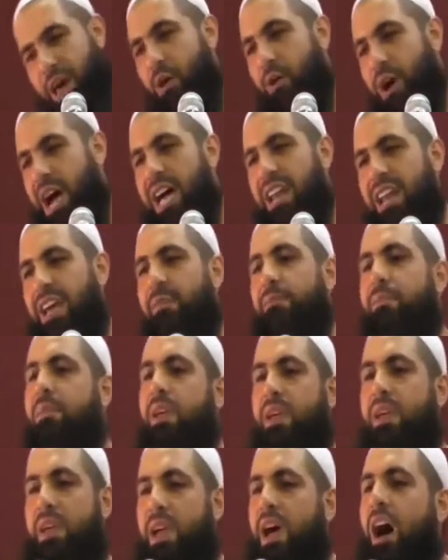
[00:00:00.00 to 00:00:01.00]
Allahu
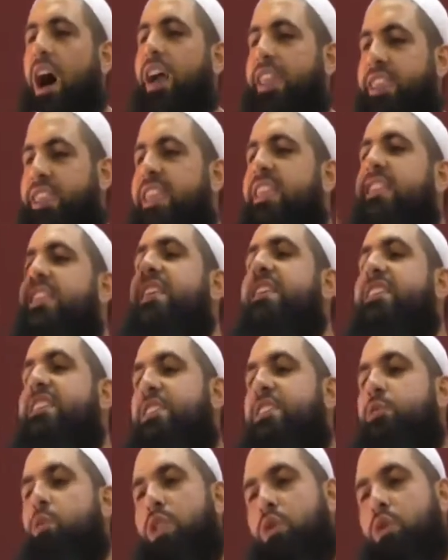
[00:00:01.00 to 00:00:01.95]
Alam, I think this